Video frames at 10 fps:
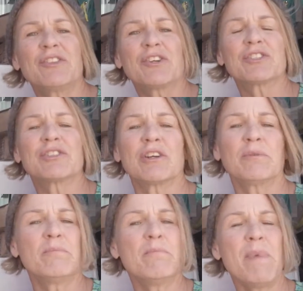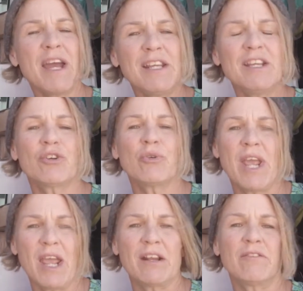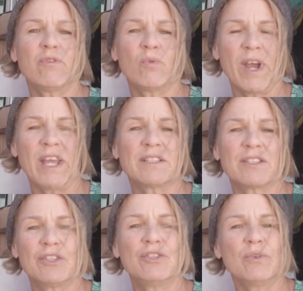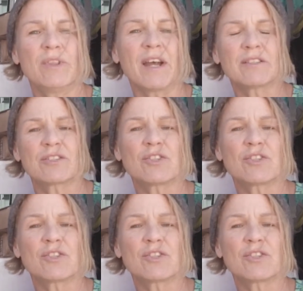And there's many creative ways to do that.